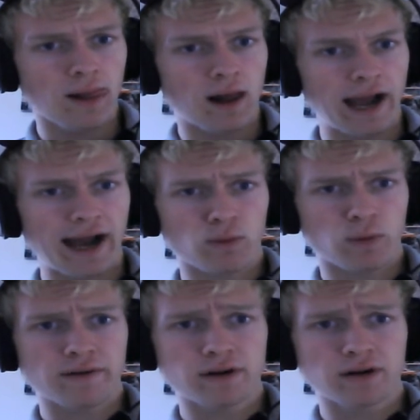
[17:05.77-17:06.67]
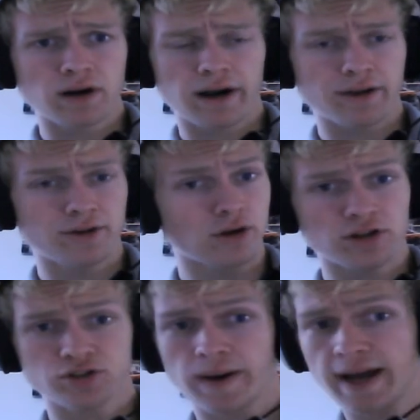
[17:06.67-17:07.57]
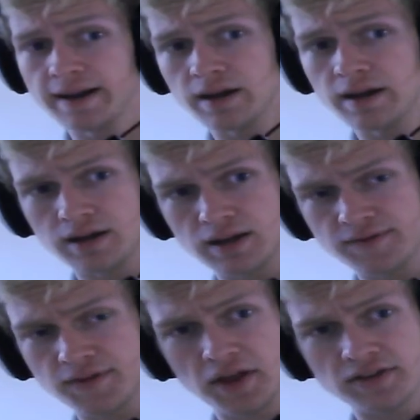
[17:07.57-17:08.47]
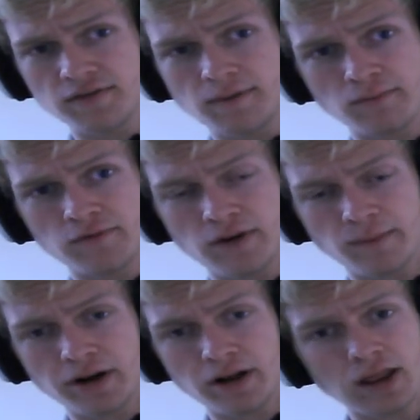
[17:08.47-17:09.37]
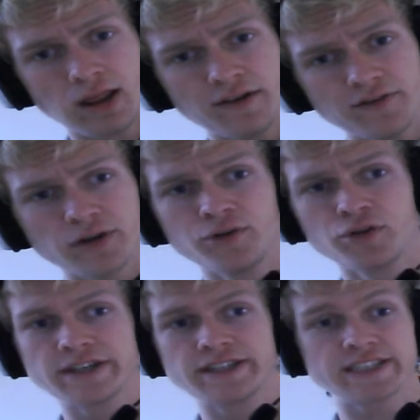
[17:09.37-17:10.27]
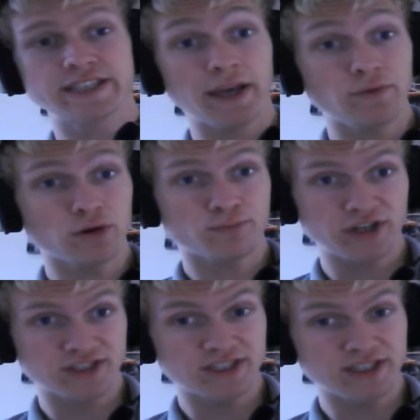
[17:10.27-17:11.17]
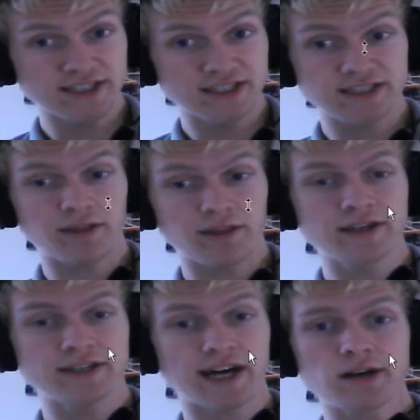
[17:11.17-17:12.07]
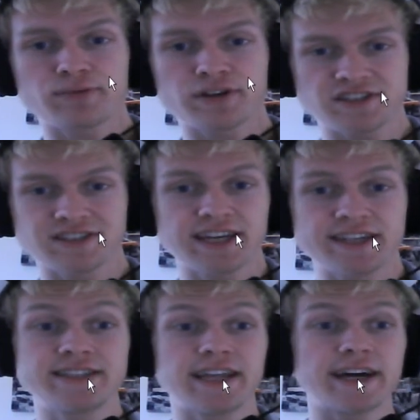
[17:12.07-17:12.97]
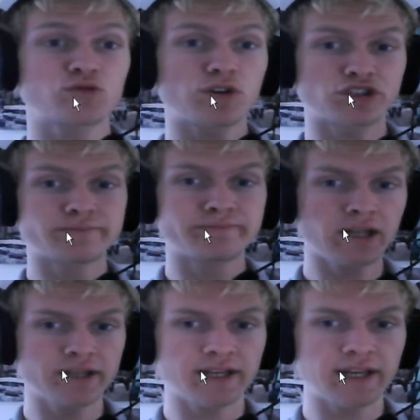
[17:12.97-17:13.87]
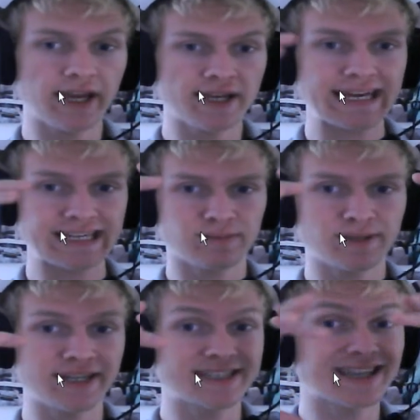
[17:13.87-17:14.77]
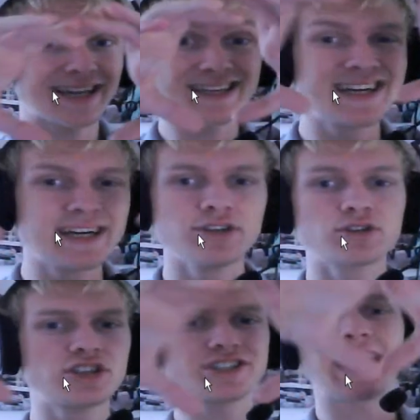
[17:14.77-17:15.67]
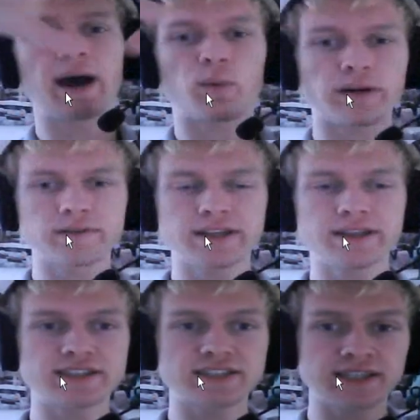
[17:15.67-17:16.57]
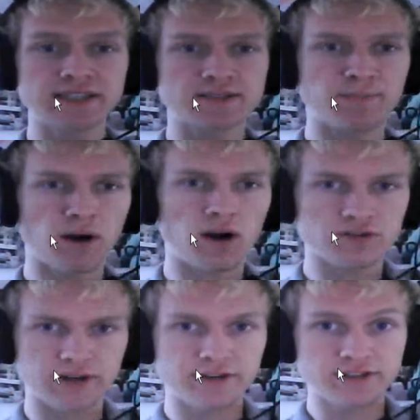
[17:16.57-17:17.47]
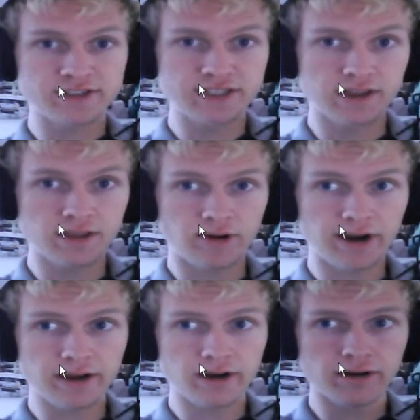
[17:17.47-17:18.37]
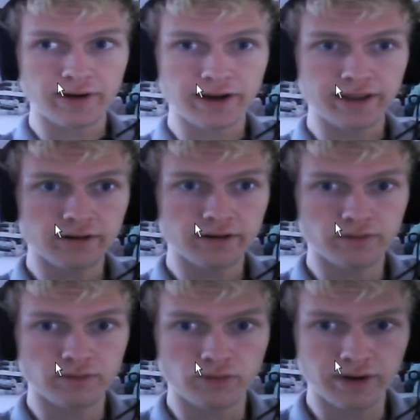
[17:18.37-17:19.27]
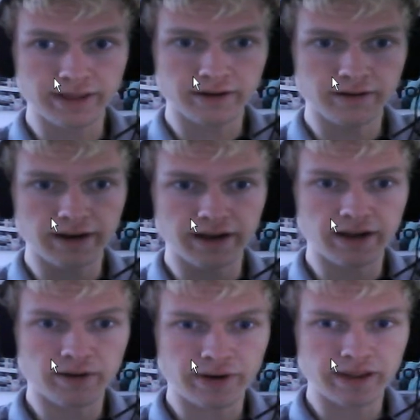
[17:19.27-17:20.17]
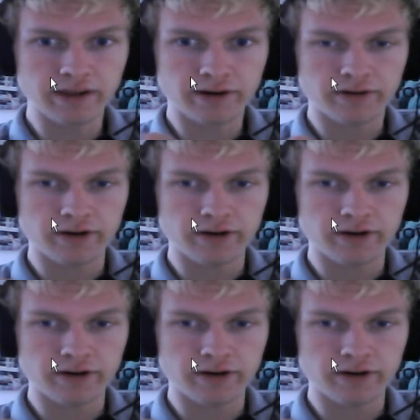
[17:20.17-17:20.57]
add whatever. You can also add things from another live stream. You can save your presentations. Now the entire presentation, that is what you're building in XSplit. It's like you can just add whatever in this box right here. You can see right there, right there, right there, and right there.